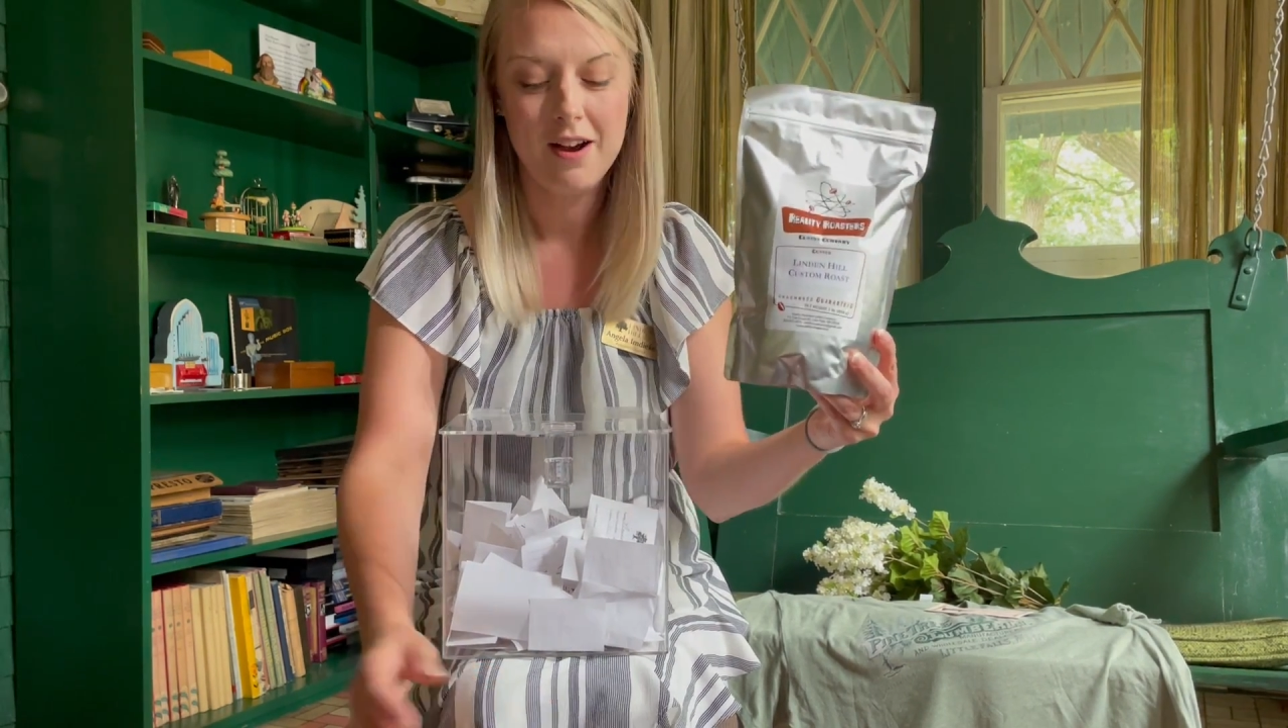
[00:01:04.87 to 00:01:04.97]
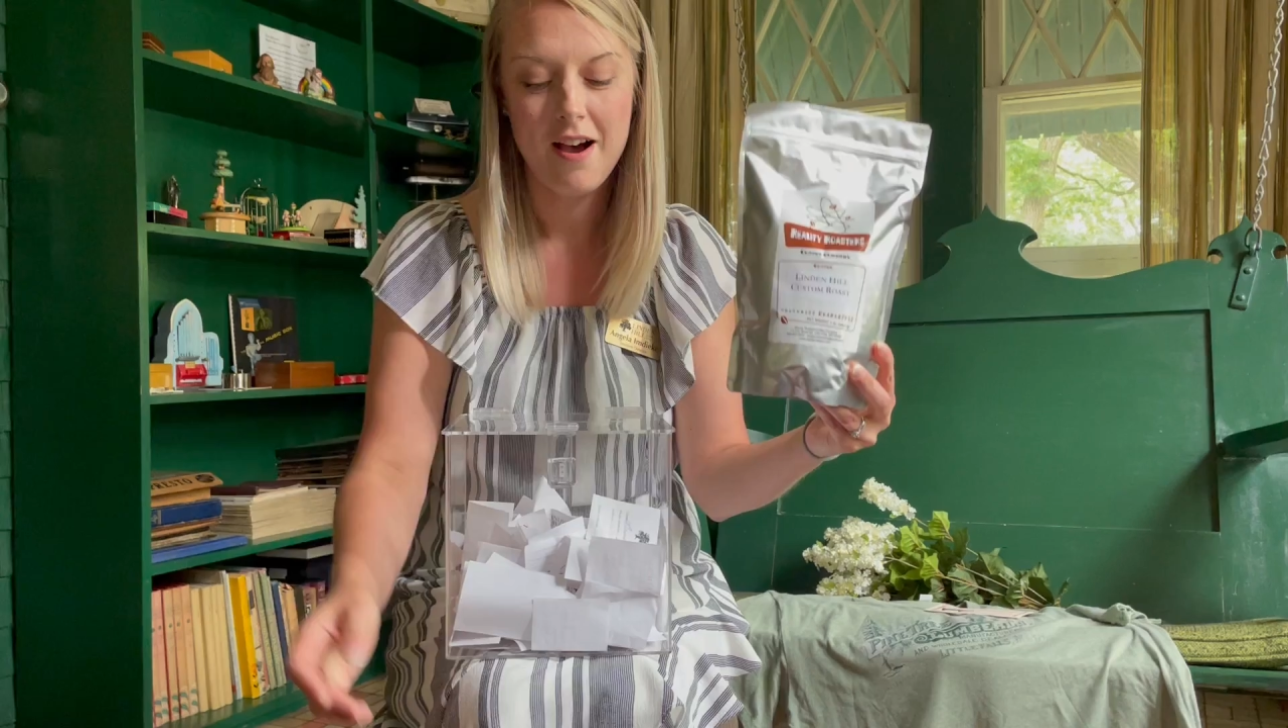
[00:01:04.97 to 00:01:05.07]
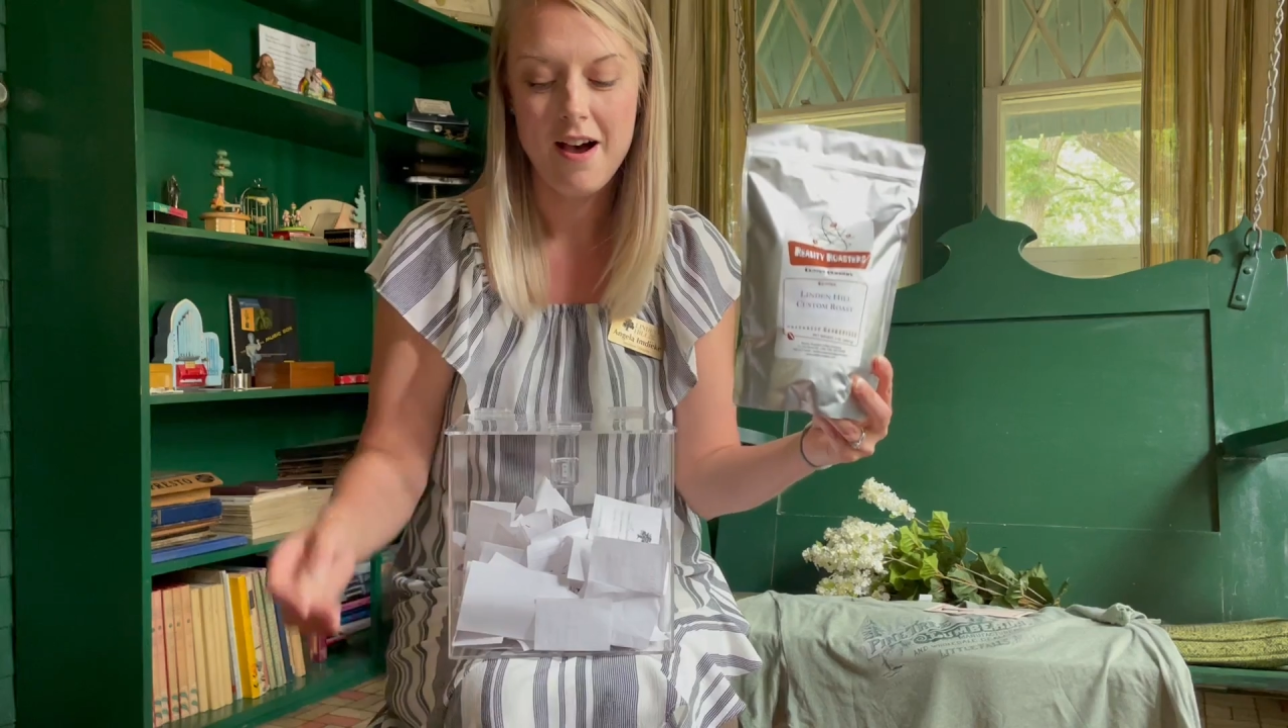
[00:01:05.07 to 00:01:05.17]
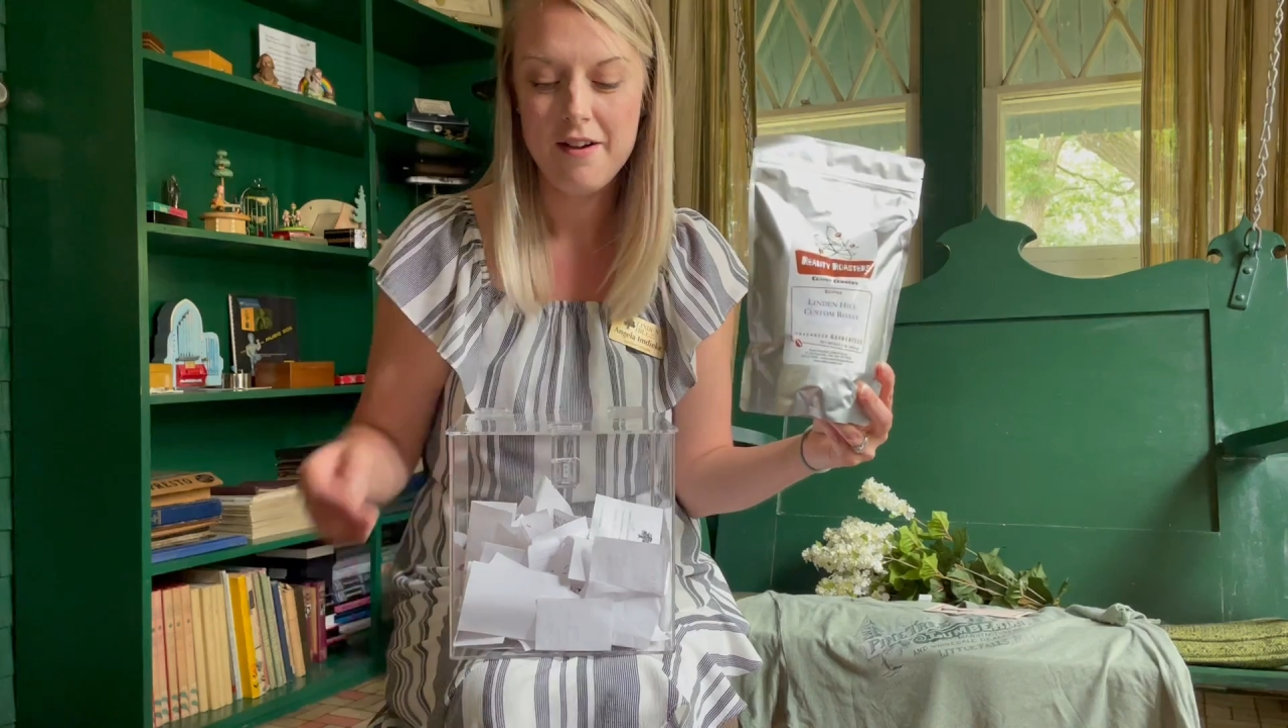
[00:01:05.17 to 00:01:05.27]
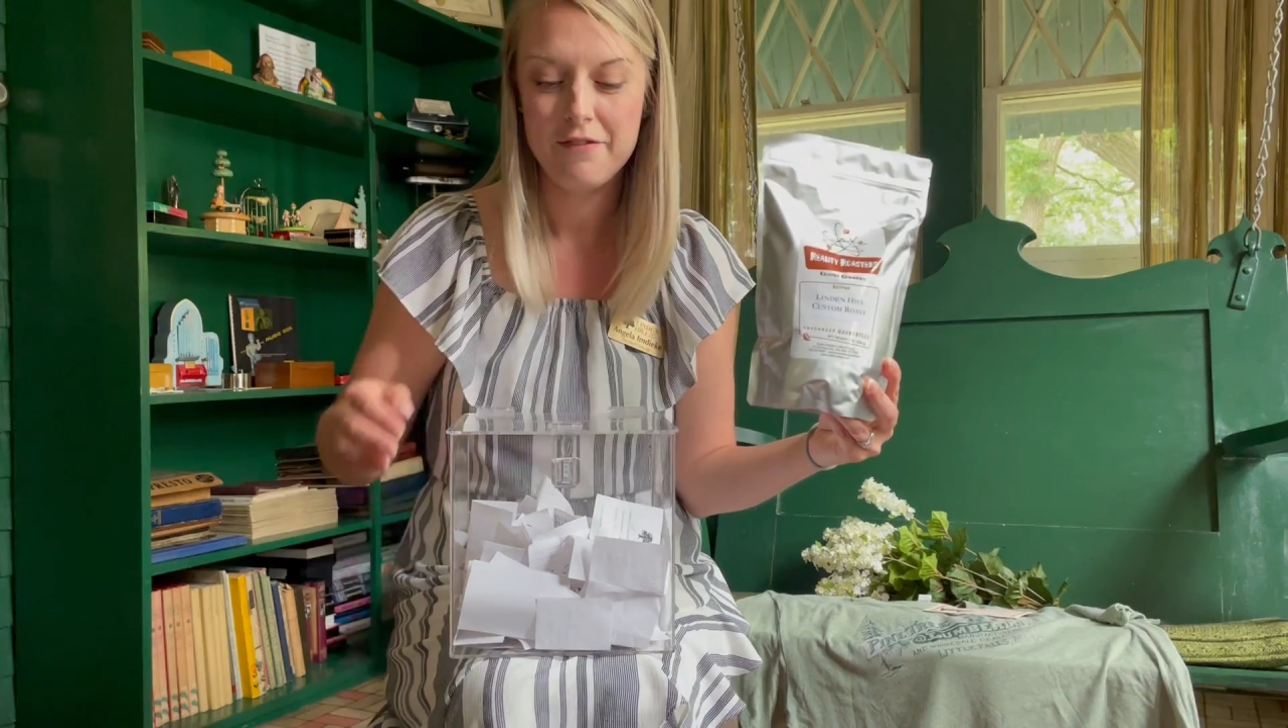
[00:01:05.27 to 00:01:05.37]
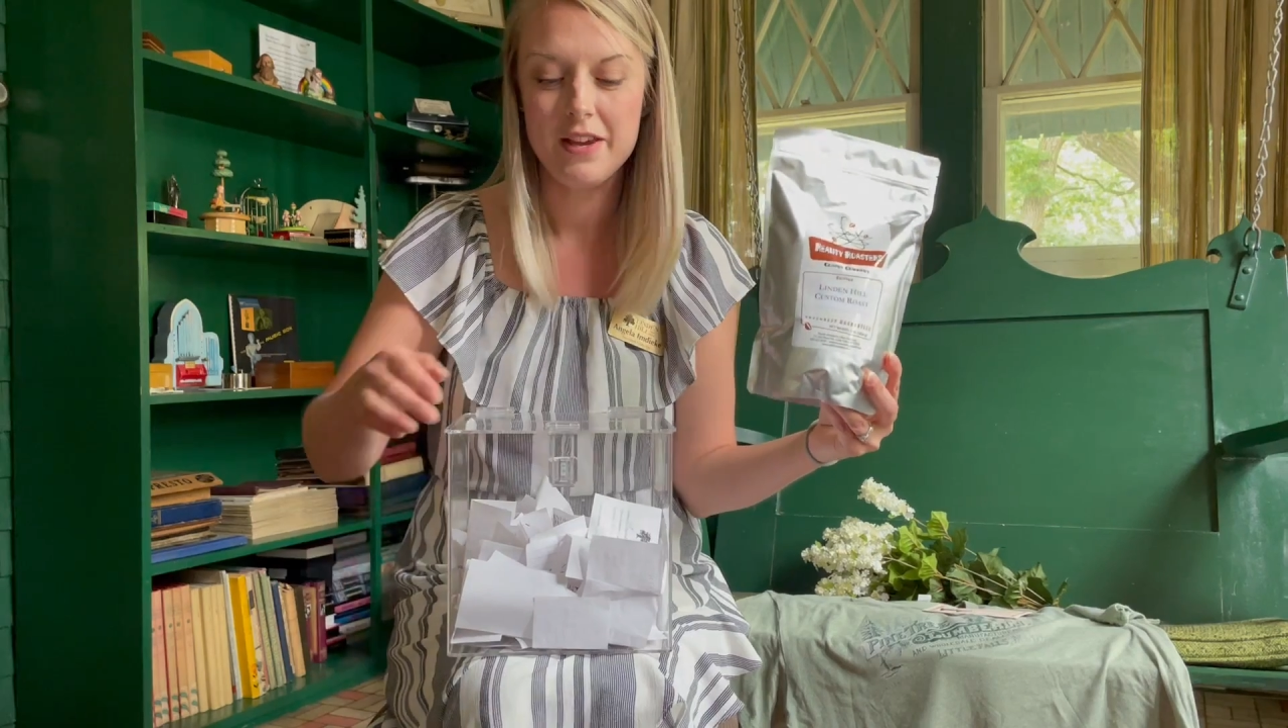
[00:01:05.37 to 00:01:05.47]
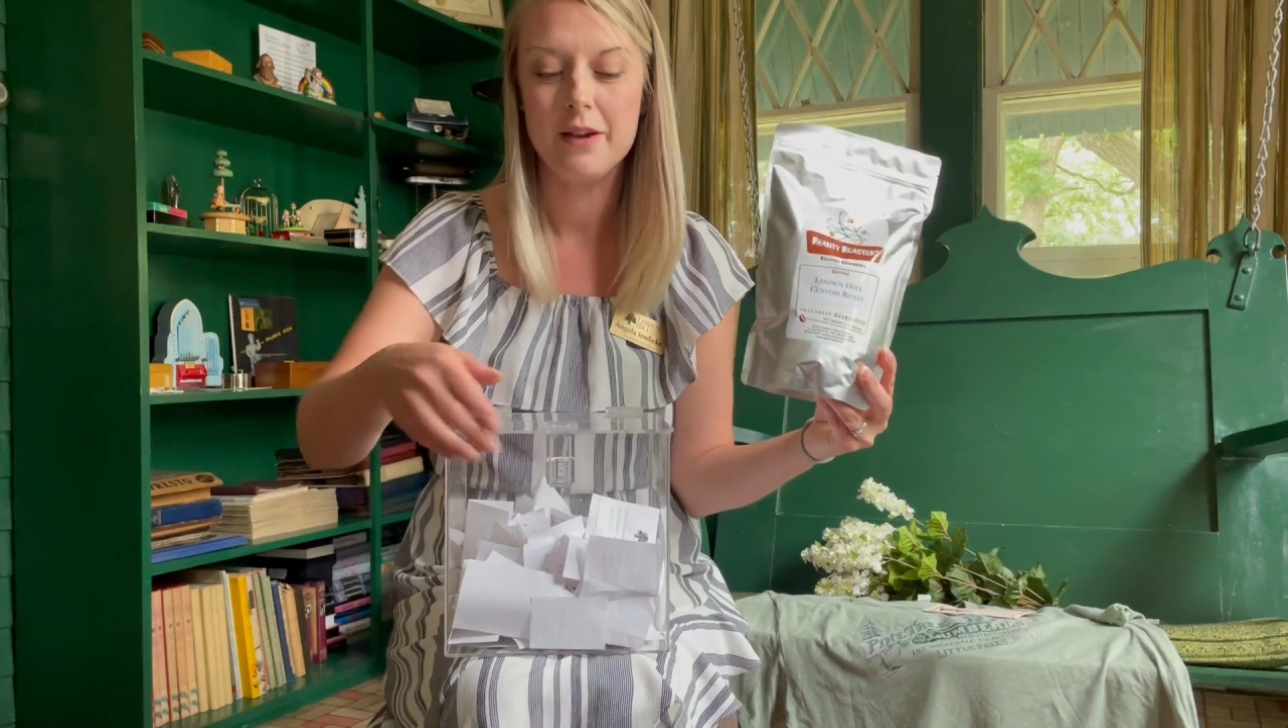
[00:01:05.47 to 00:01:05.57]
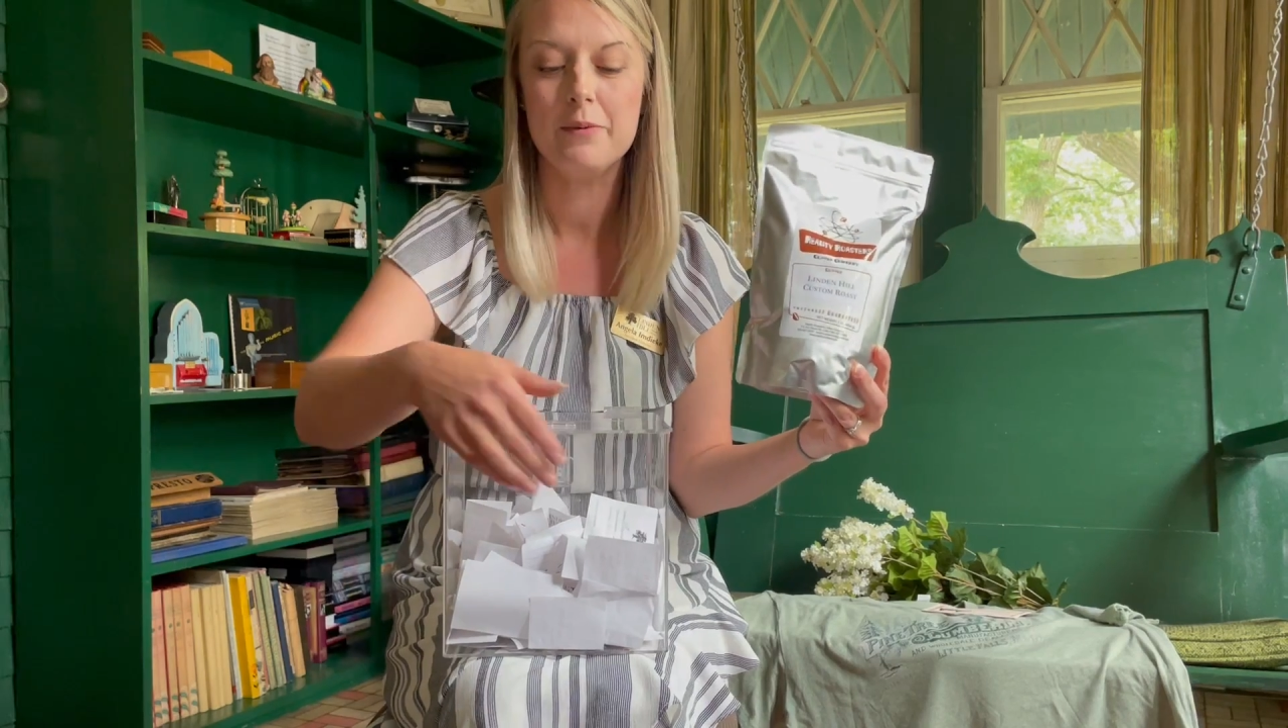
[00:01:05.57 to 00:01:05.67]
coffee,